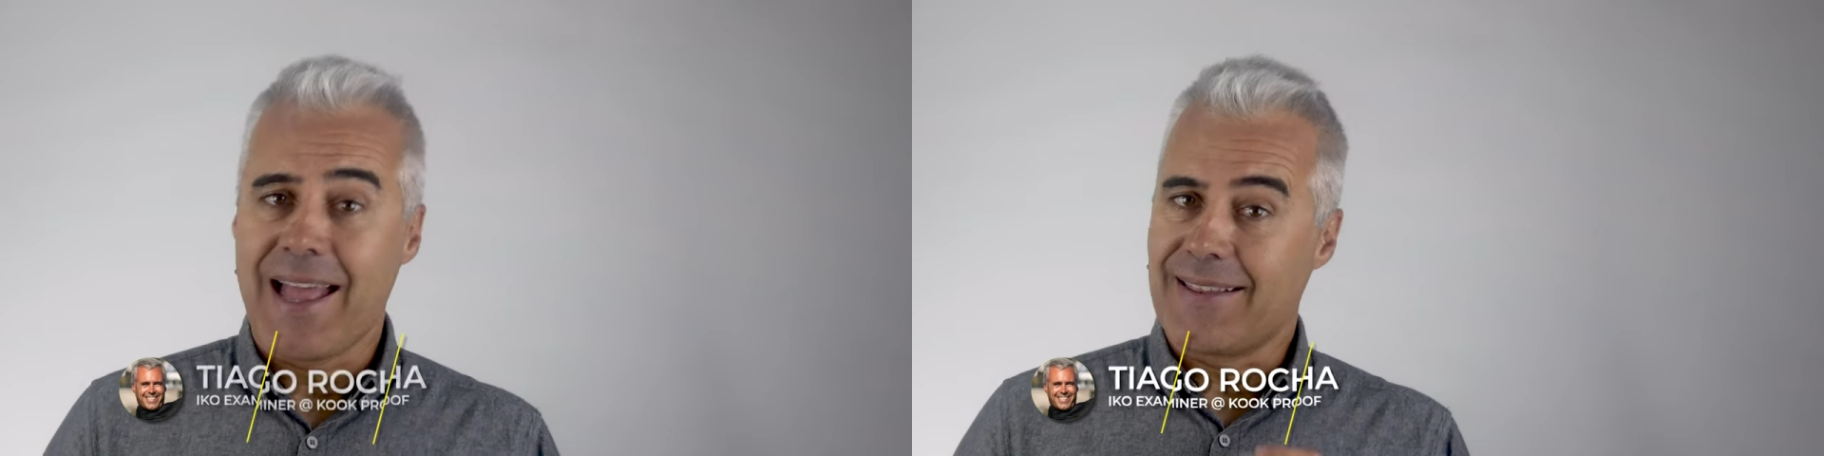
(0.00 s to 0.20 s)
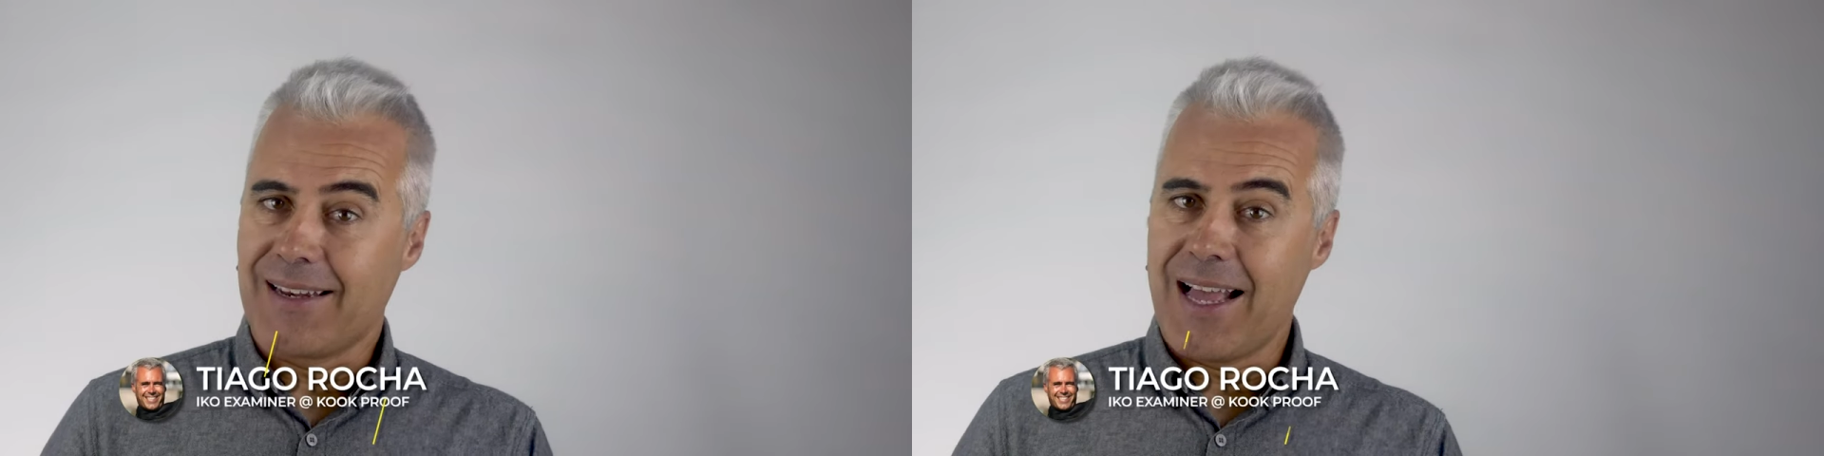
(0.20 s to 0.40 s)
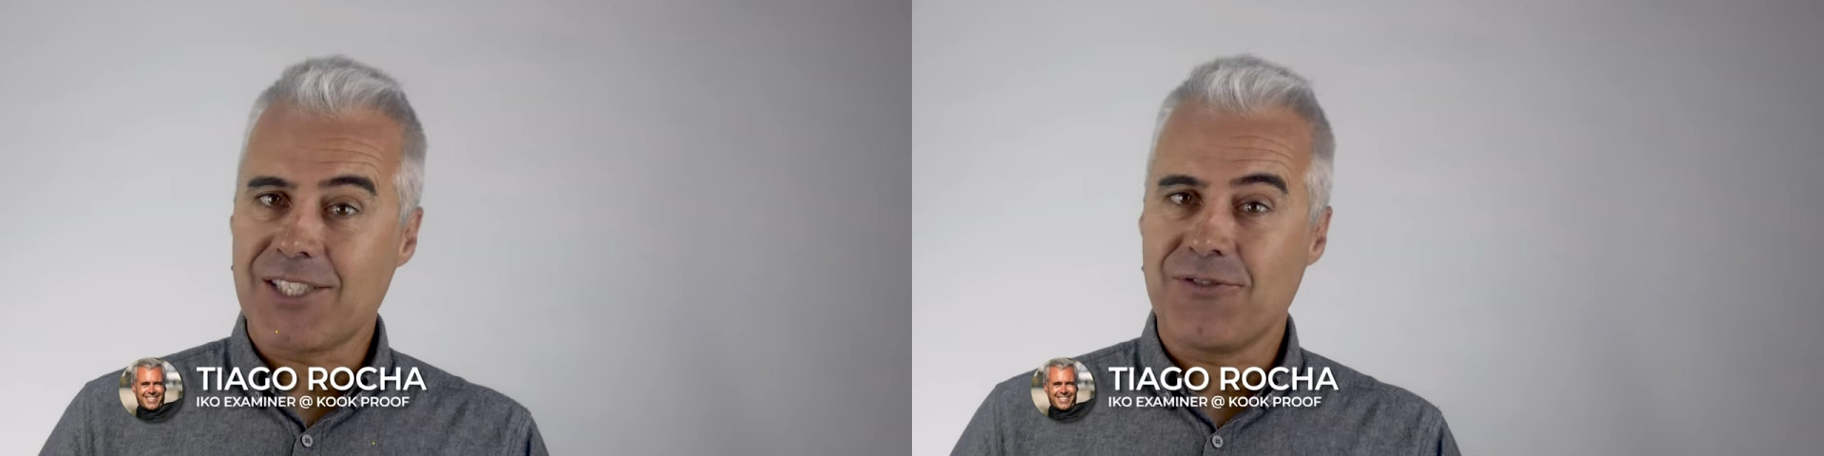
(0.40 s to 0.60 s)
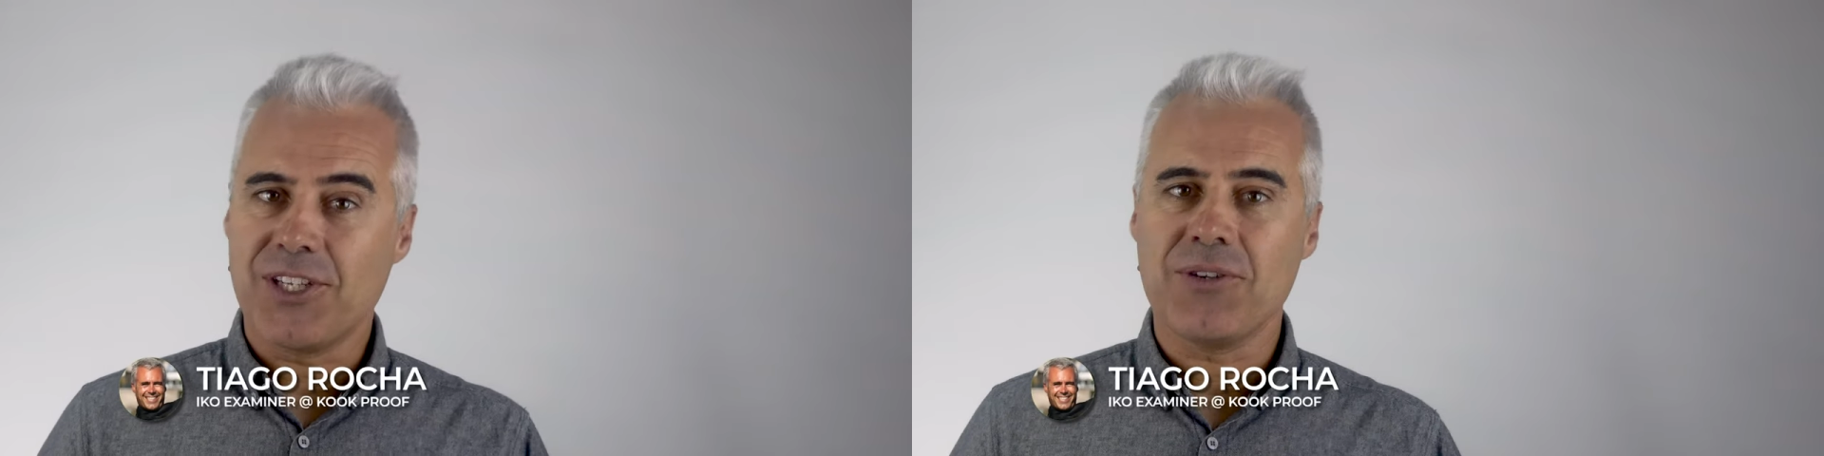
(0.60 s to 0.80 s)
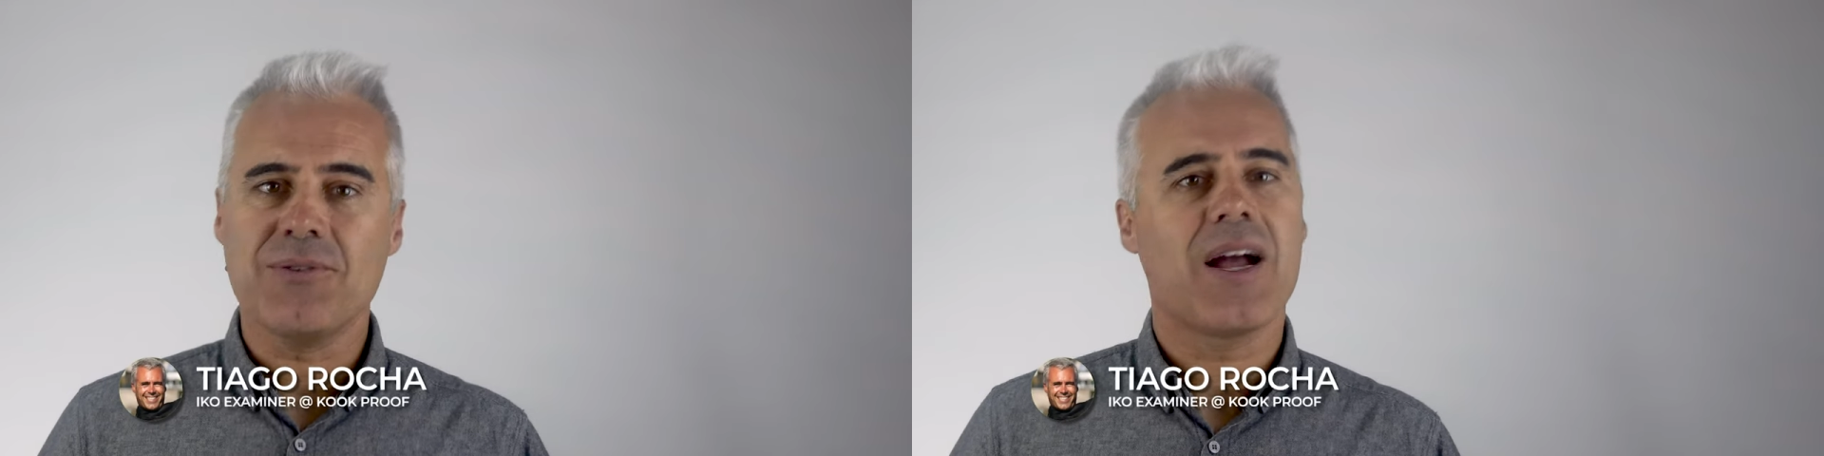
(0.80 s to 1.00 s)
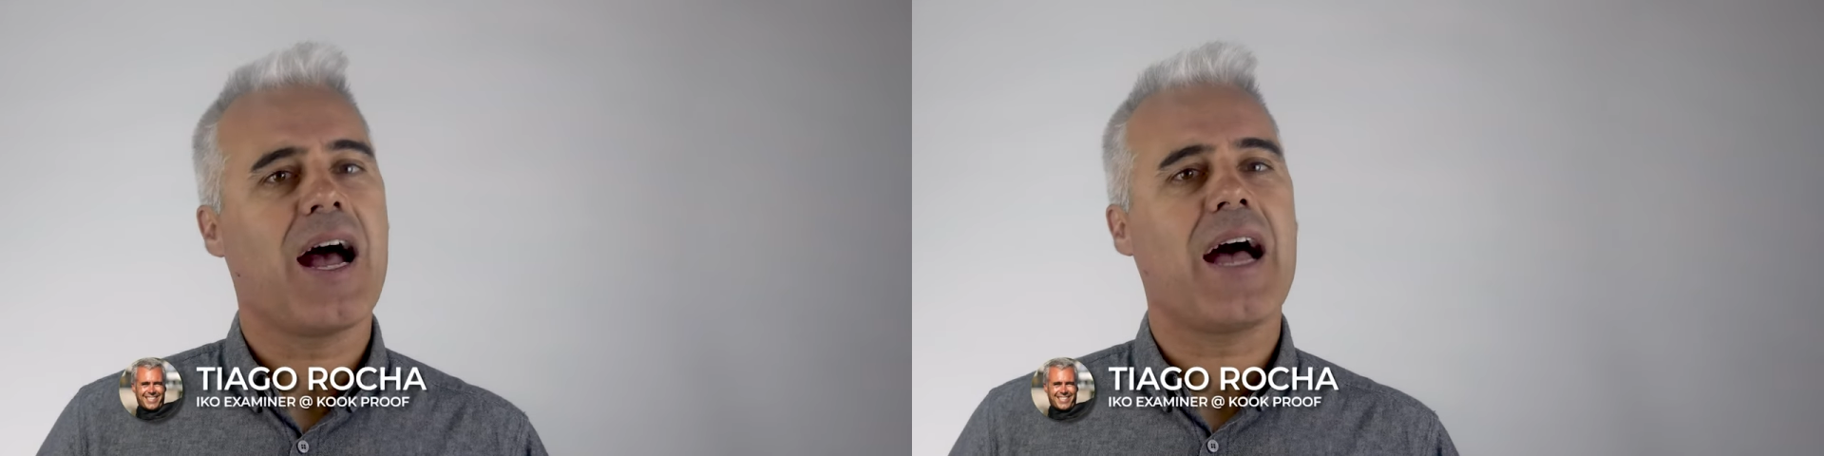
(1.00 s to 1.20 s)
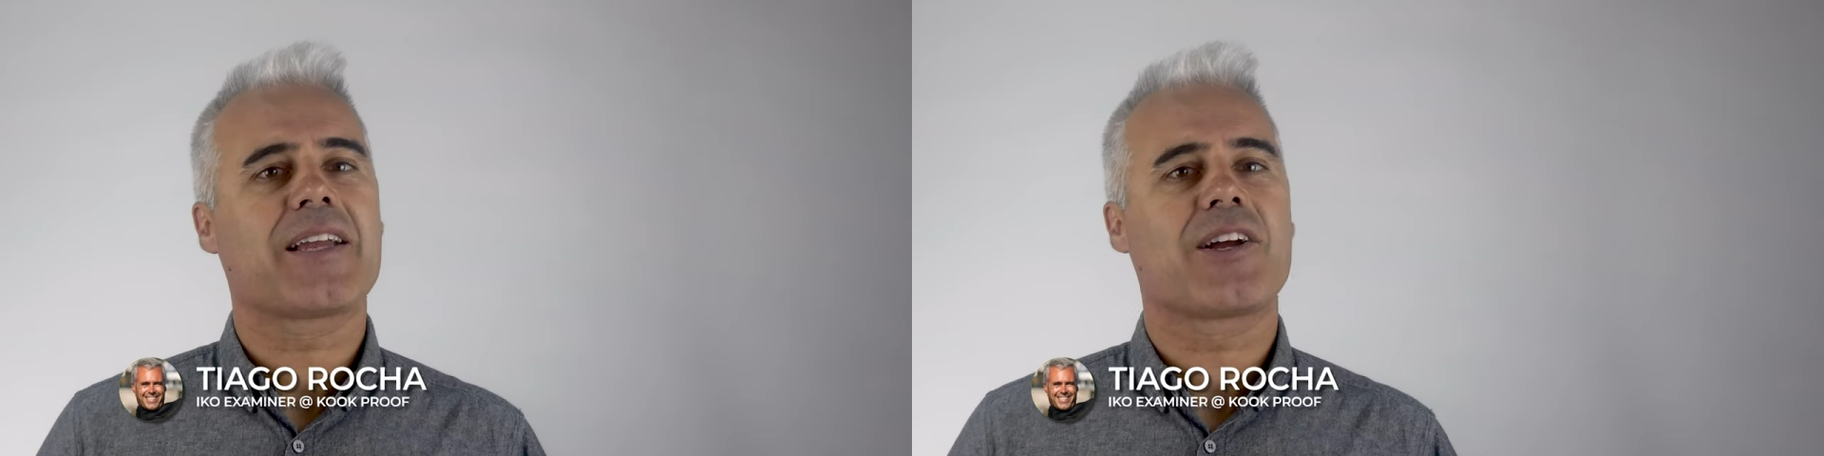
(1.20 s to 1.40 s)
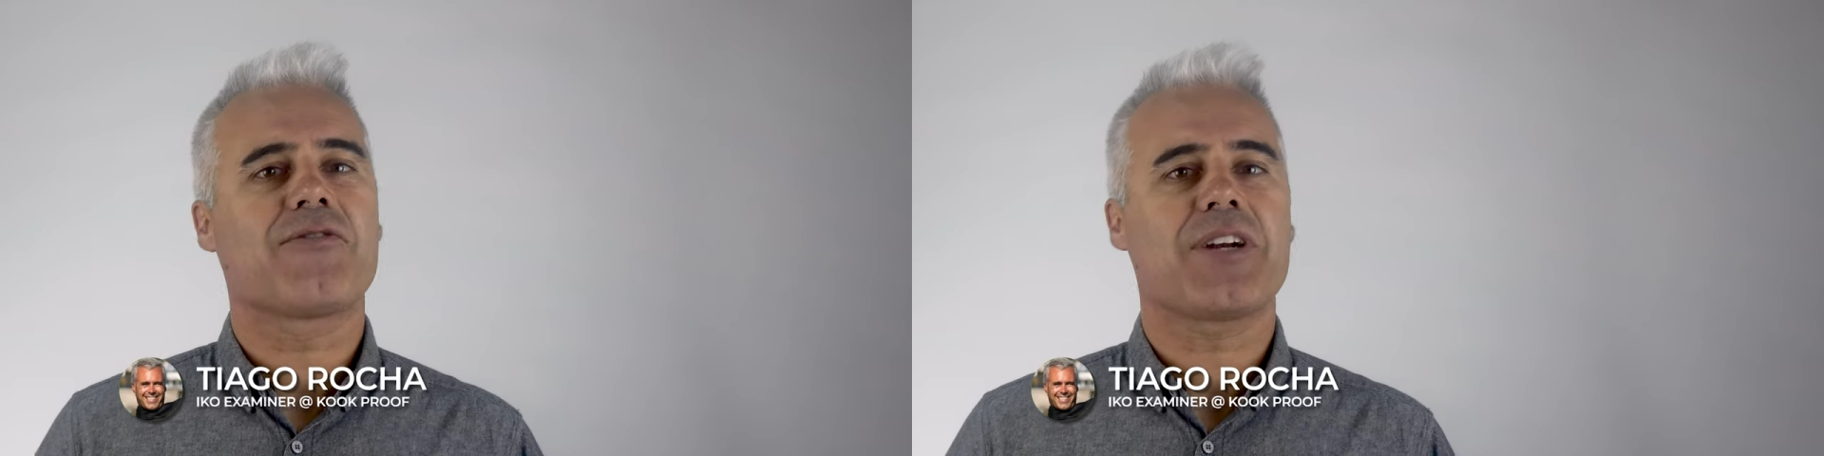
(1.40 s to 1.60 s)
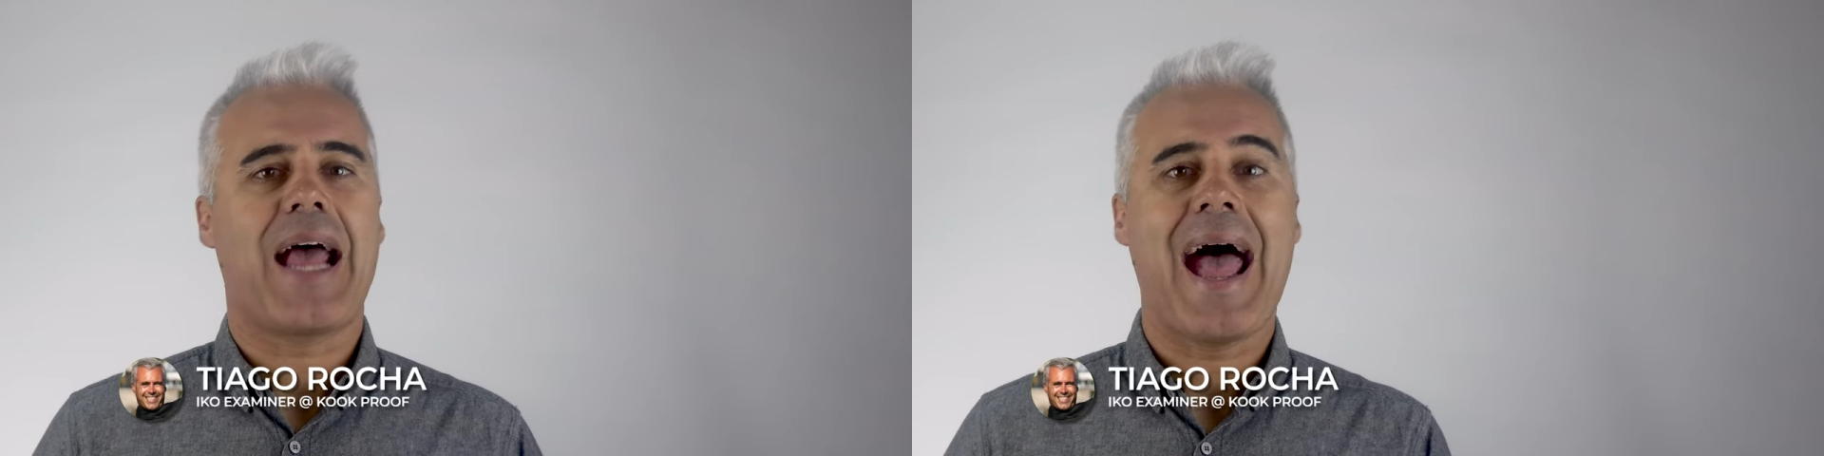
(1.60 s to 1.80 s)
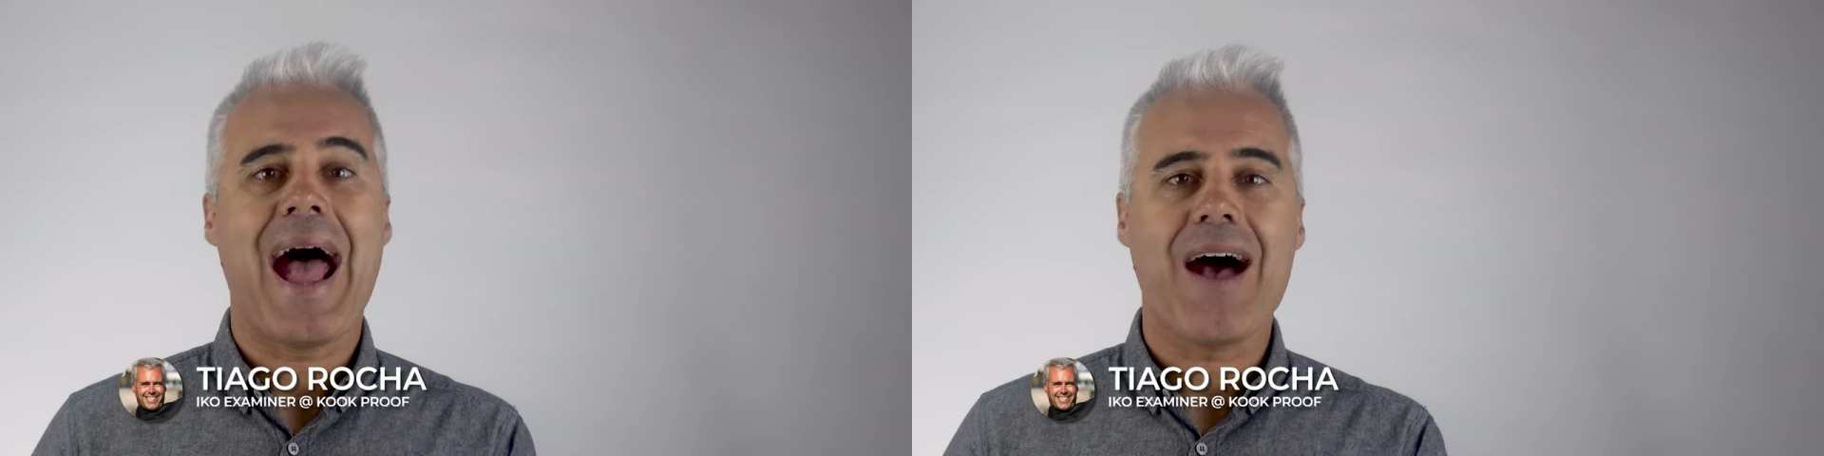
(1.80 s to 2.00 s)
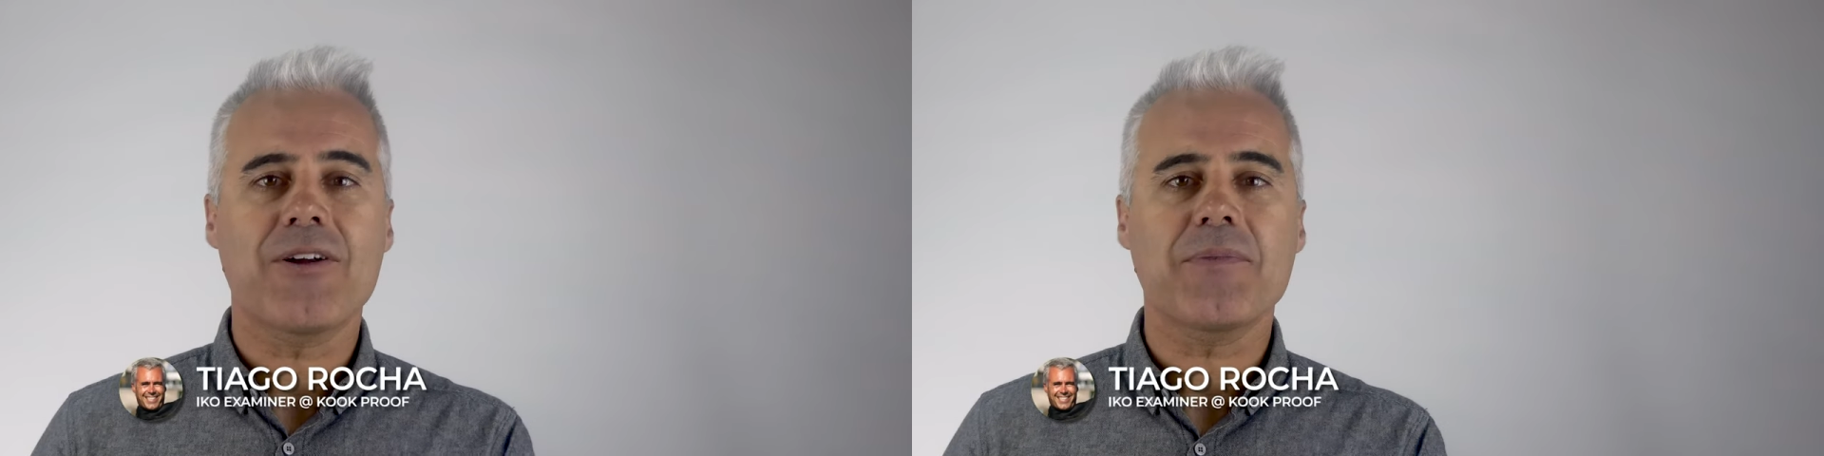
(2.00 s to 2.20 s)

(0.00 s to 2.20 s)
In the last video, I covered how